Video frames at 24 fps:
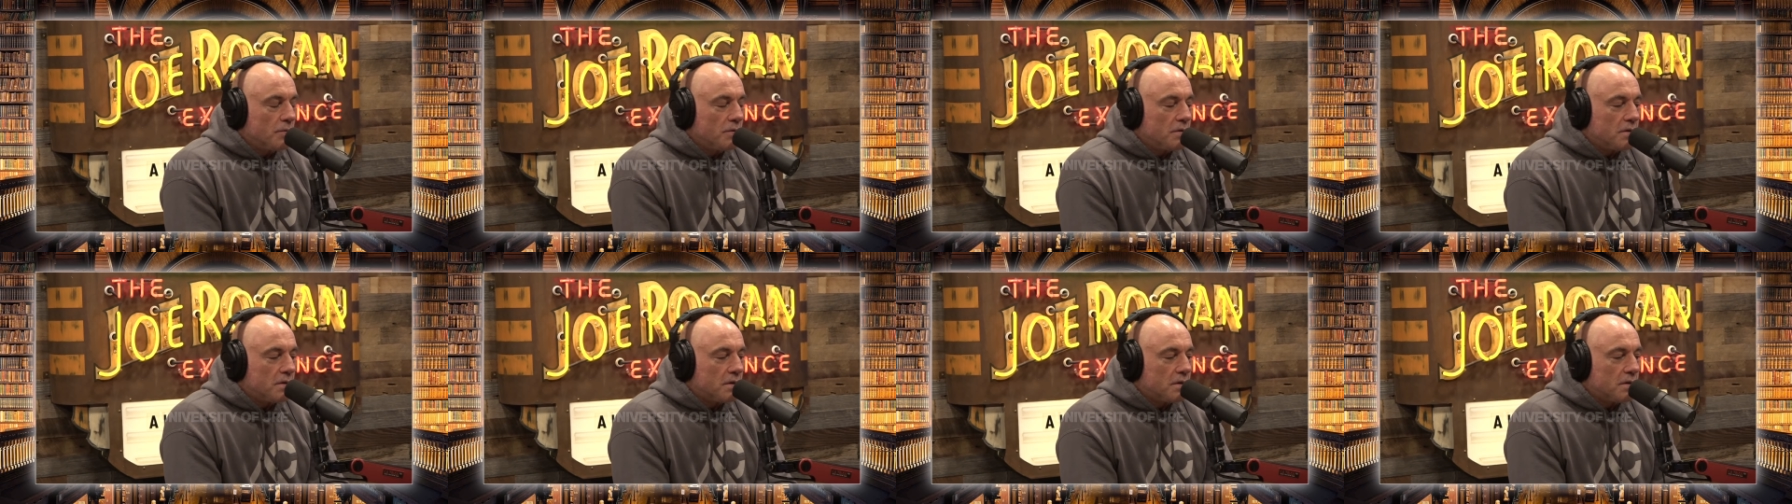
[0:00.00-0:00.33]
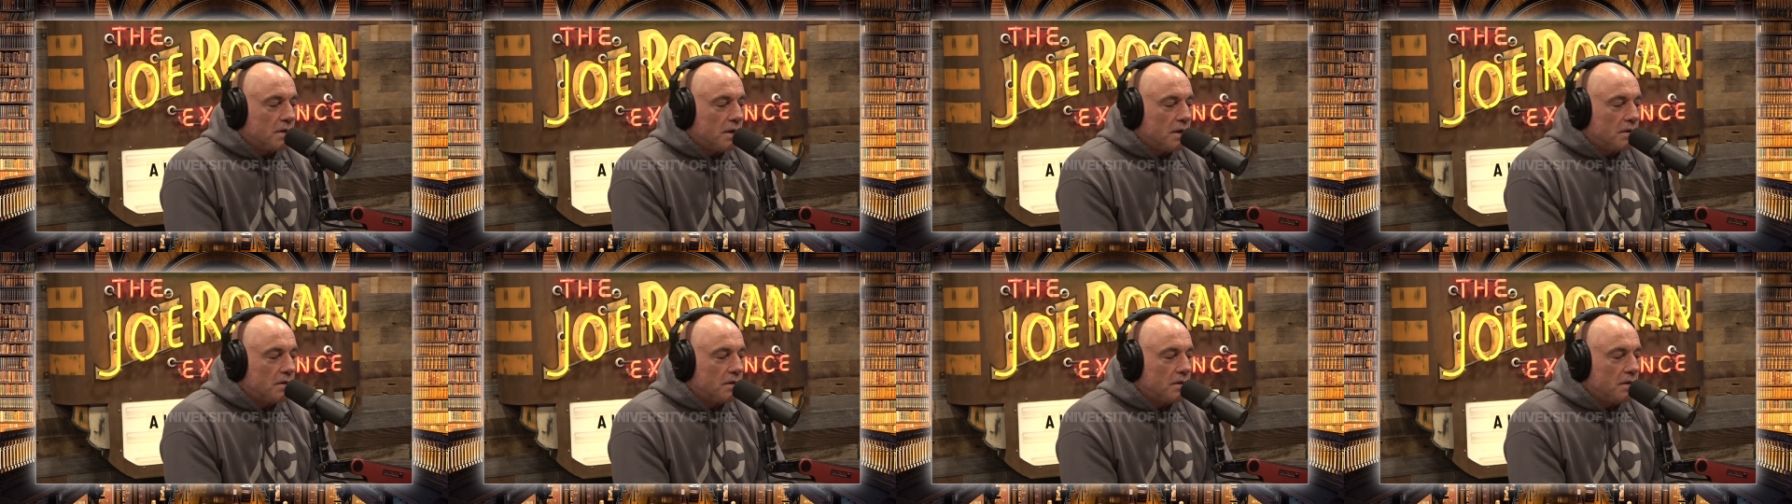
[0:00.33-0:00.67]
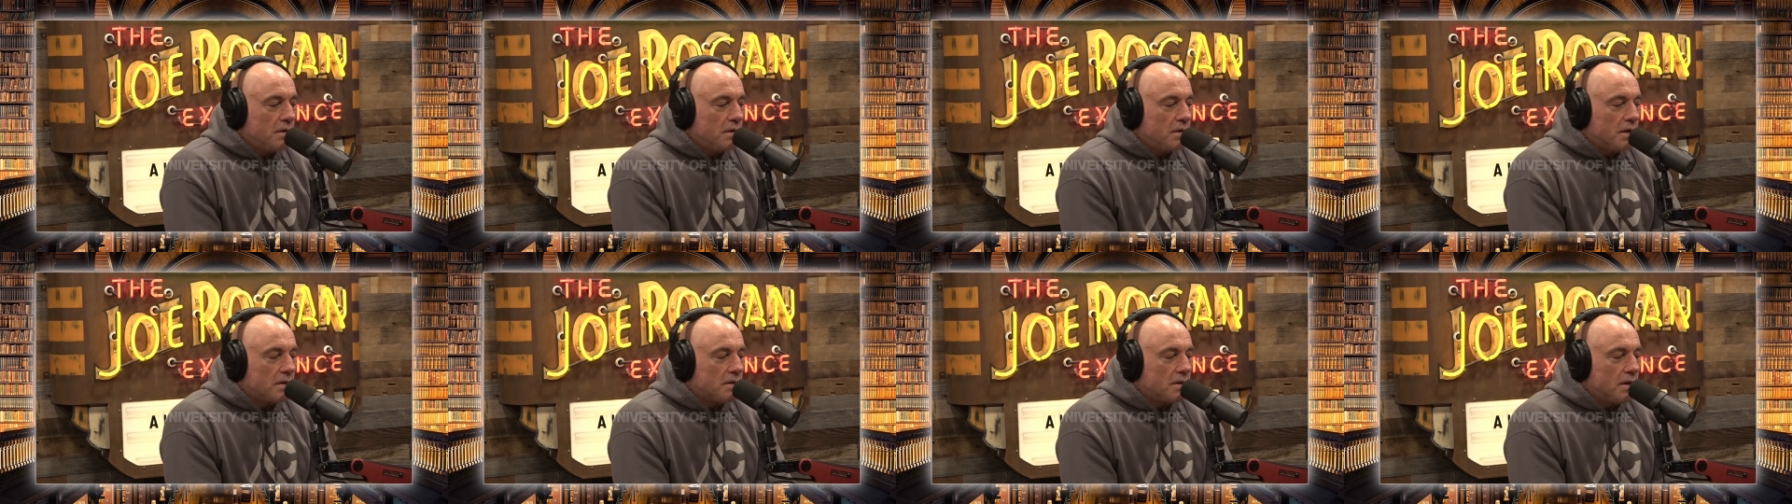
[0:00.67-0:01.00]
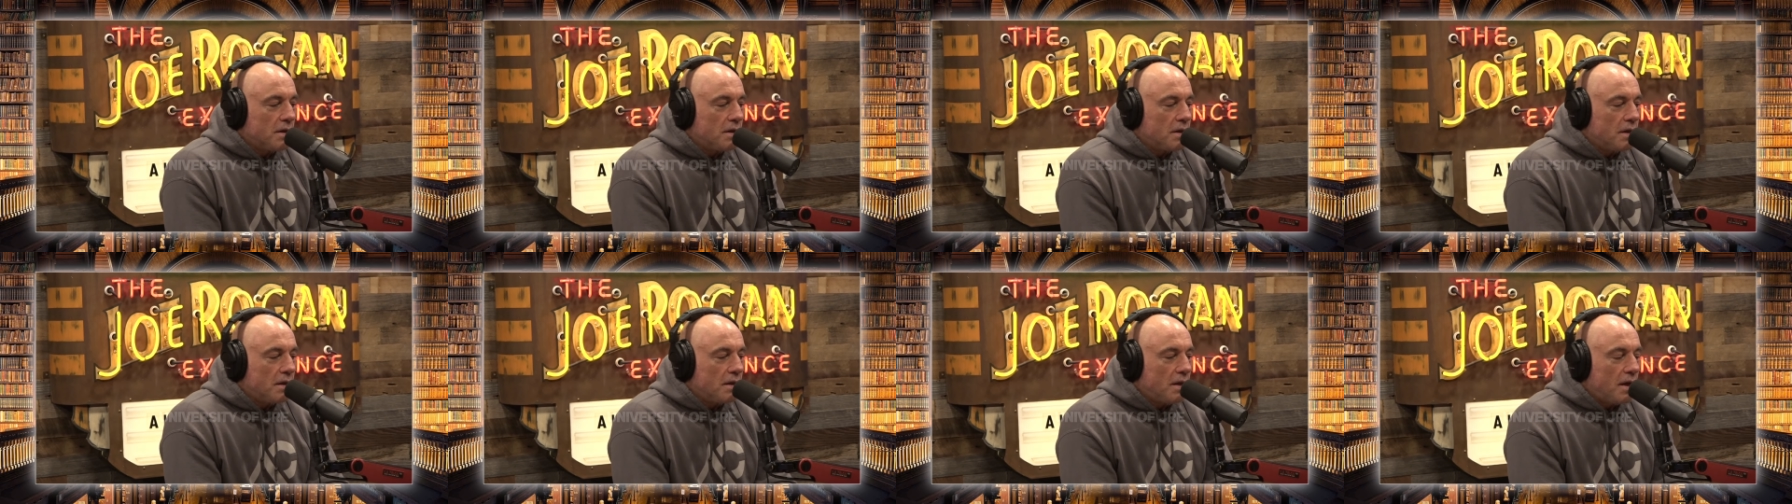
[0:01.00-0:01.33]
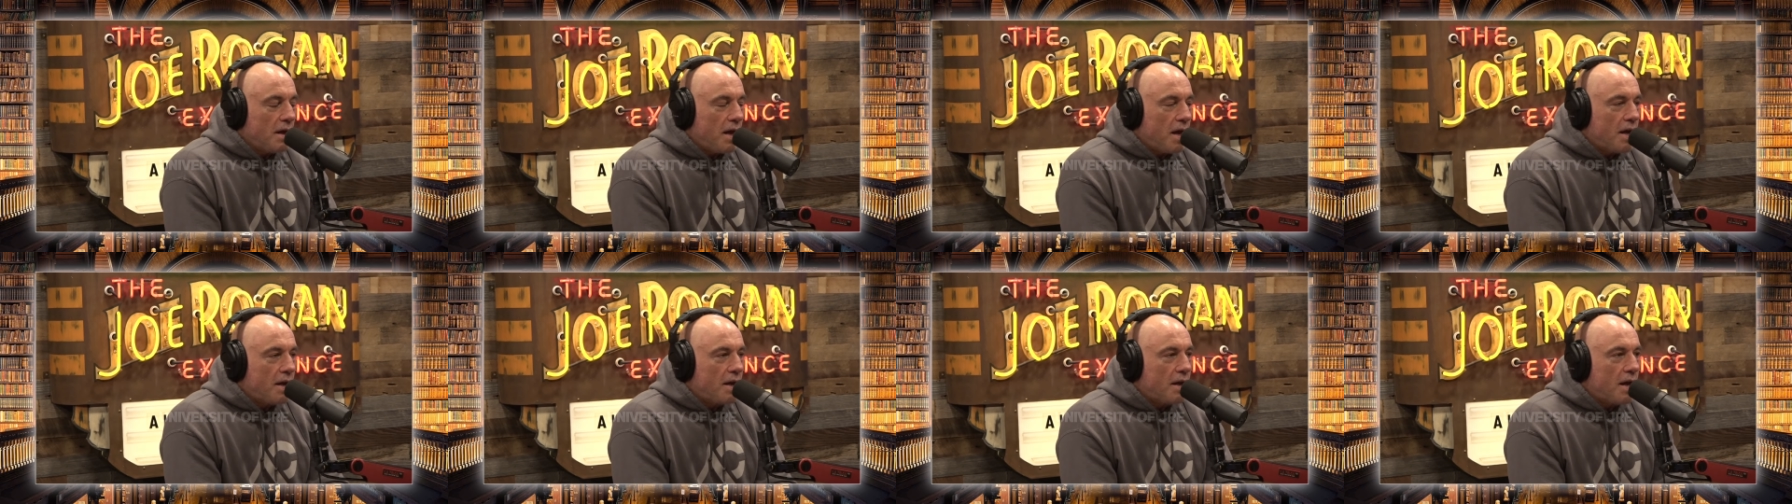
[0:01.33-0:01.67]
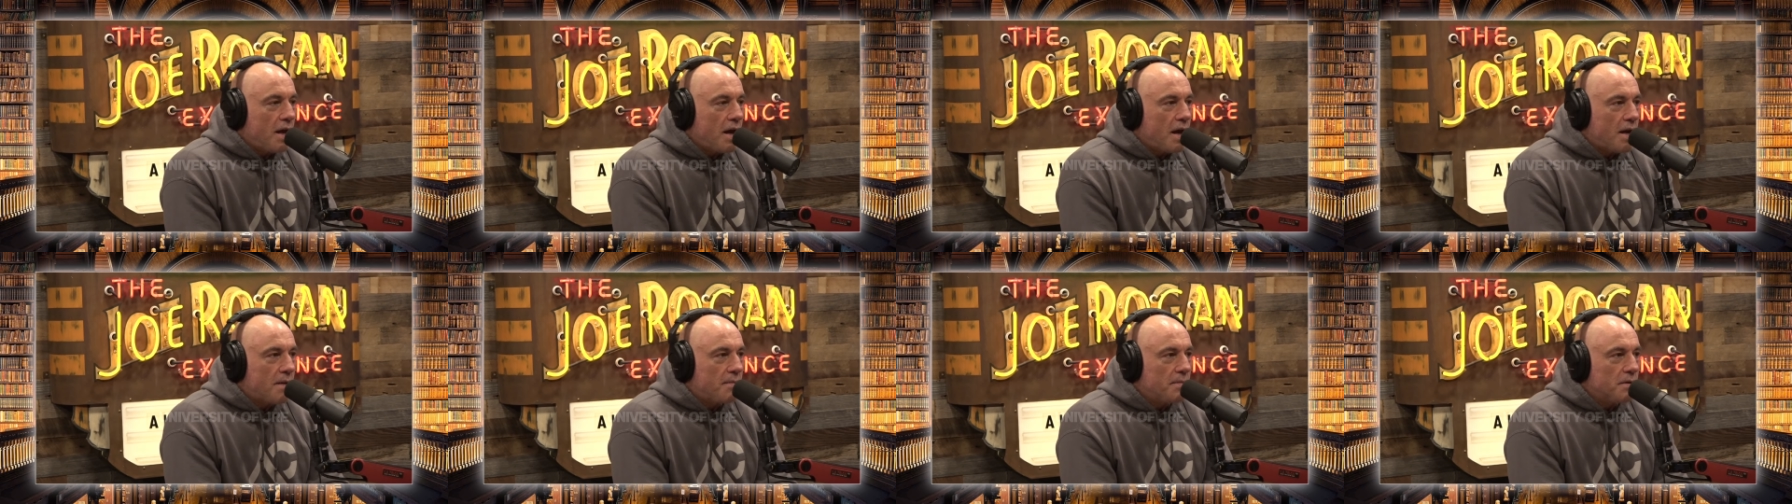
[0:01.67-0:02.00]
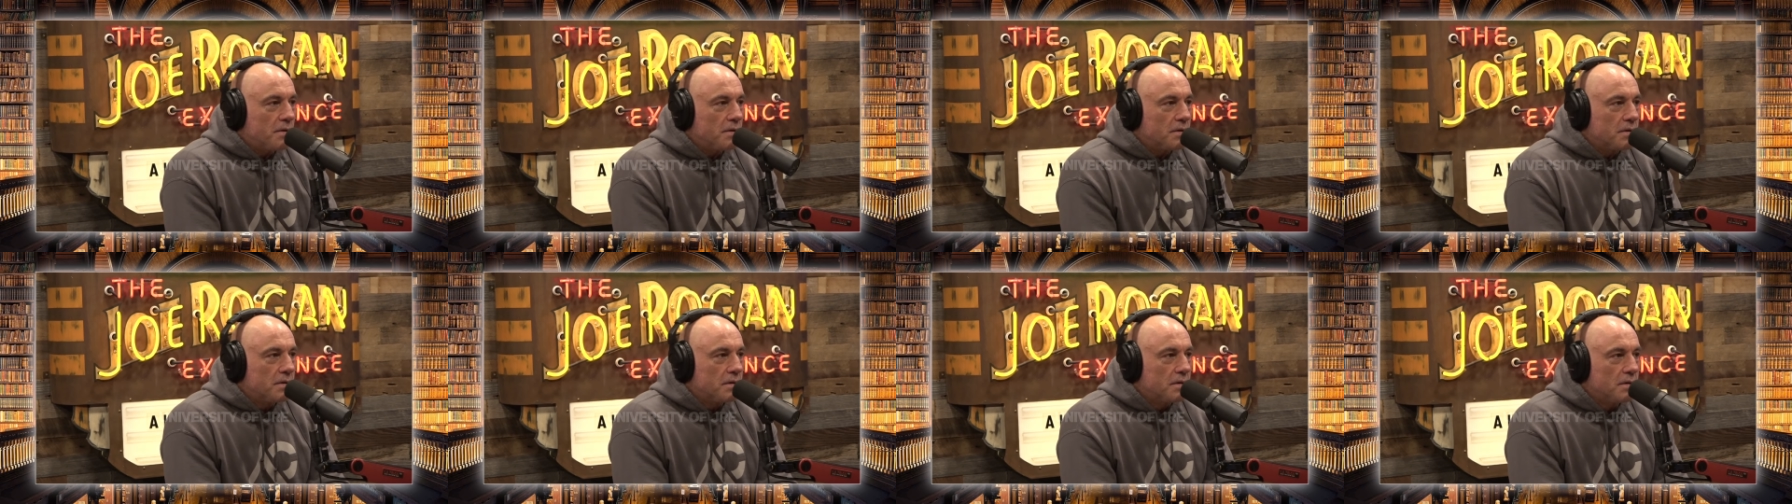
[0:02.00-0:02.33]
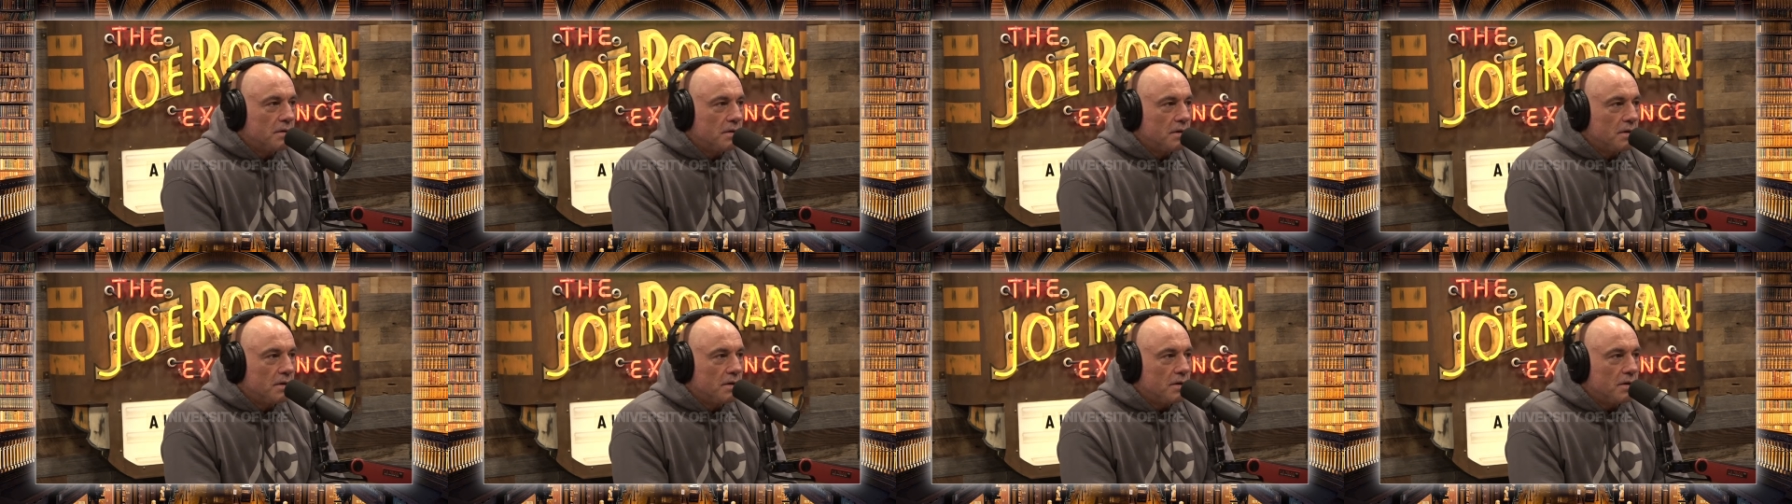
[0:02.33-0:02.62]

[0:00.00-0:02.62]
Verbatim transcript: which essentially doesn't think that any animals mm.